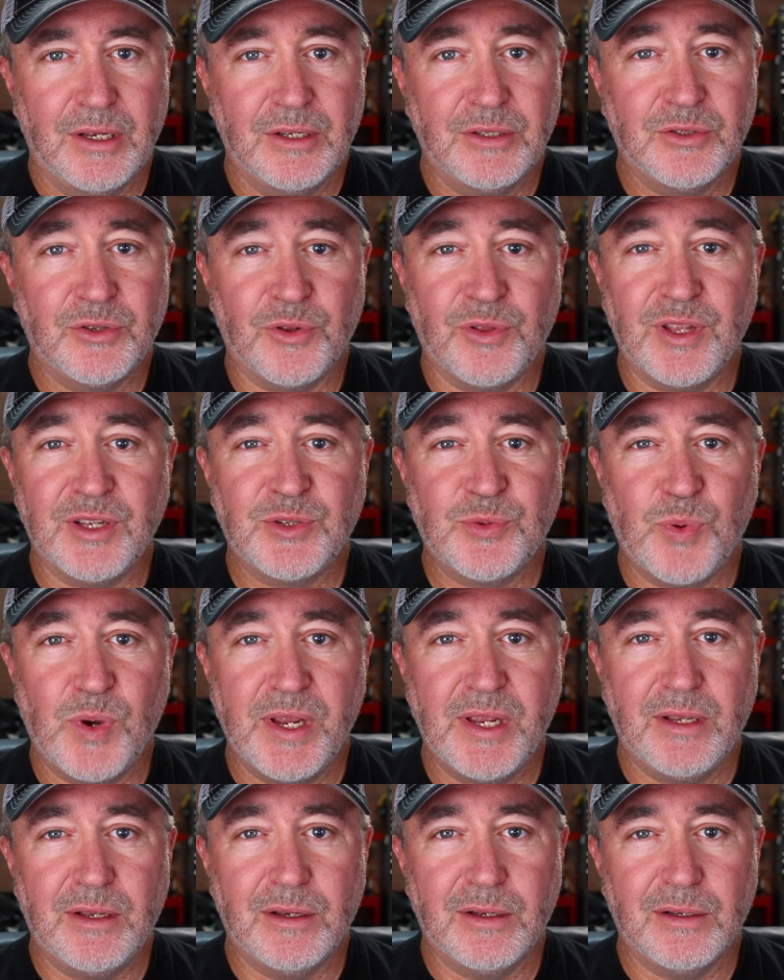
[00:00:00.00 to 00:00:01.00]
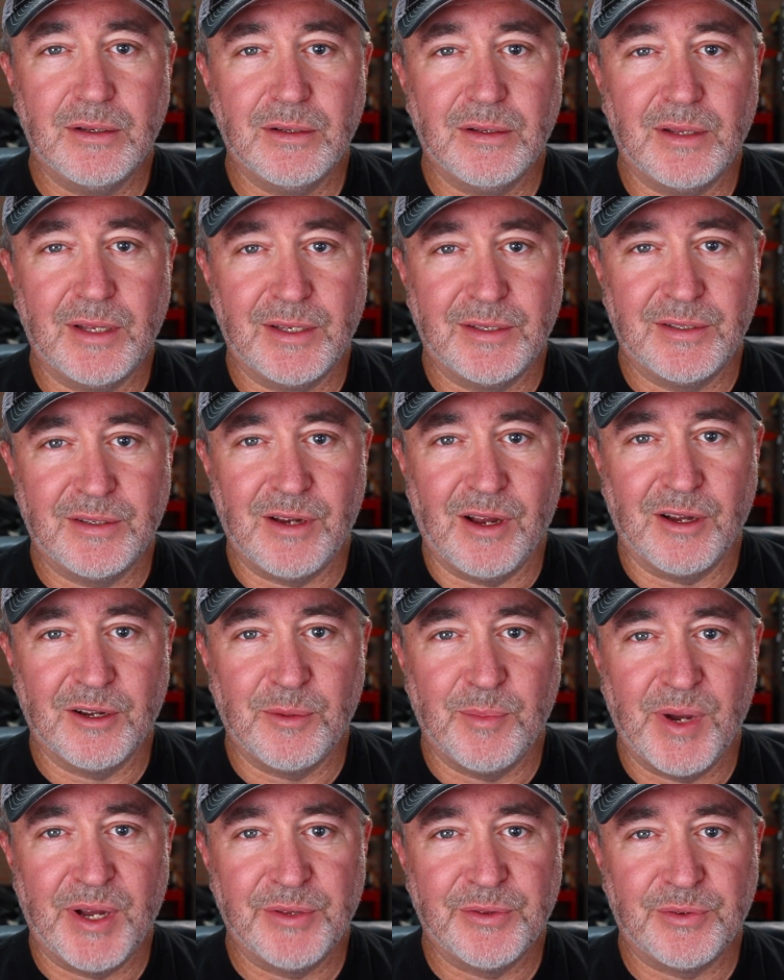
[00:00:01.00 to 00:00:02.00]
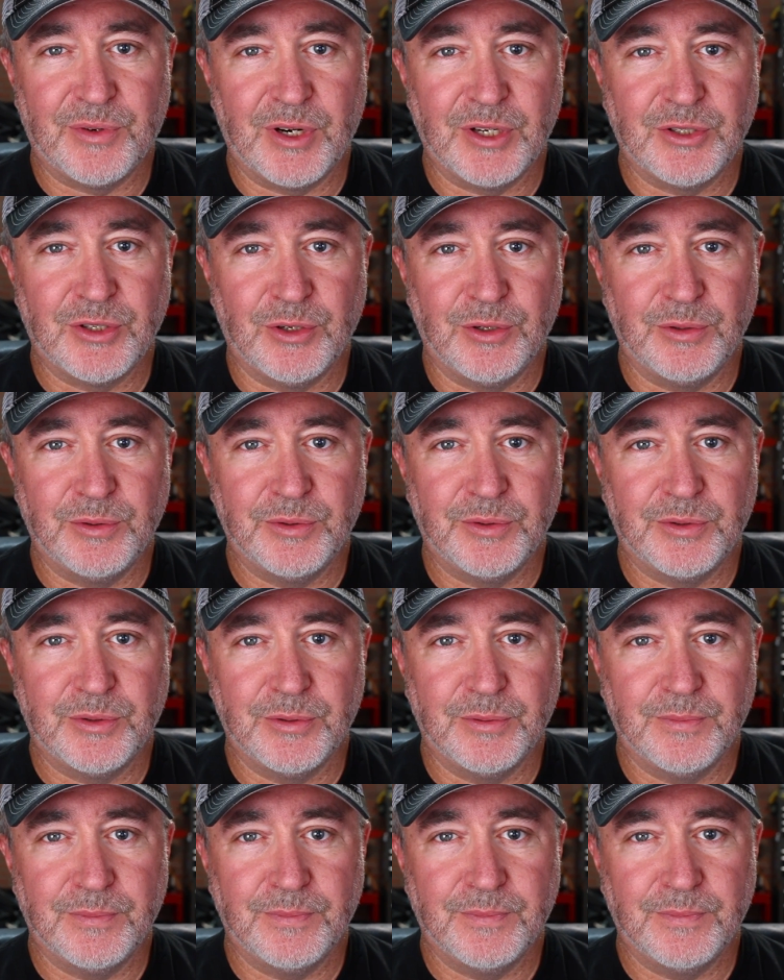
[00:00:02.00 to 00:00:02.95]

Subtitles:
So this week, let's talk about thresholds.